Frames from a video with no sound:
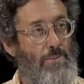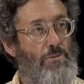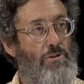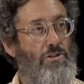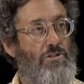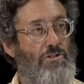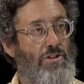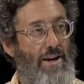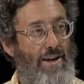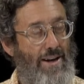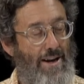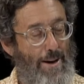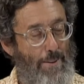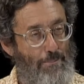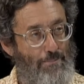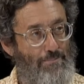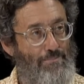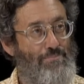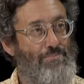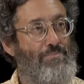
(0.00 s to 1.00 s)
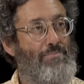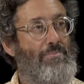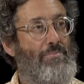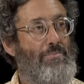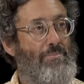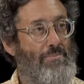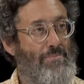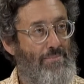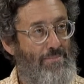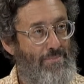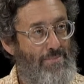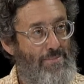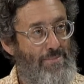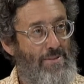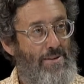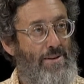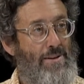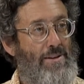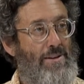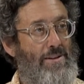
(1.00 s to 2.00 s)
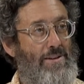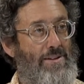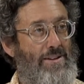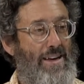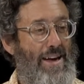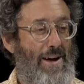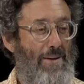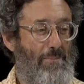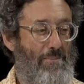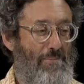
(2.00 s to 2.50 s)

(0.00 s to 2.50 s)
to sign up. Okay, excellent. Thank you very